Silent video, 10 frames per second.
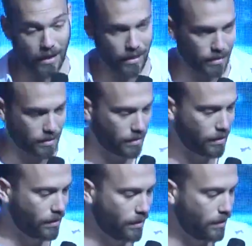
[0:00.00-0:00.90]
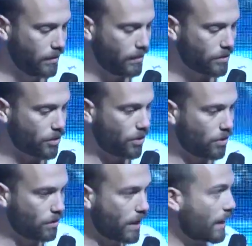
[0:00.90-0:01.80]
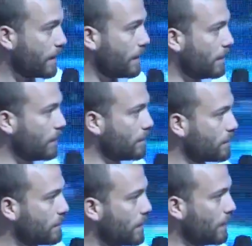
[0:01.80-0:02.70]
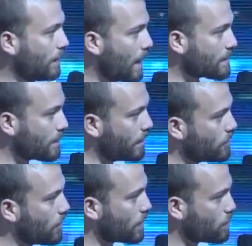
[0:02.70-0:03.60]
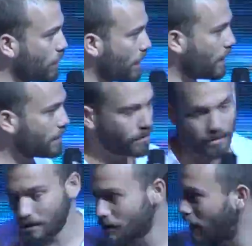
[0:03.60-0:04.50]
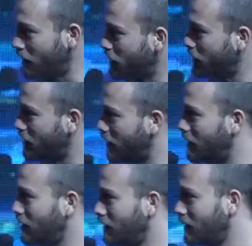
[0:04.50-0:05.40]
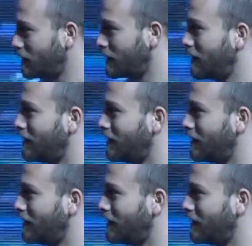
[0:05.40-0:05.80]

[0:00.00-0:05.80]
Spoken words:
societies. So, yeah, any last things you guys want to add? Jeff, Gidi?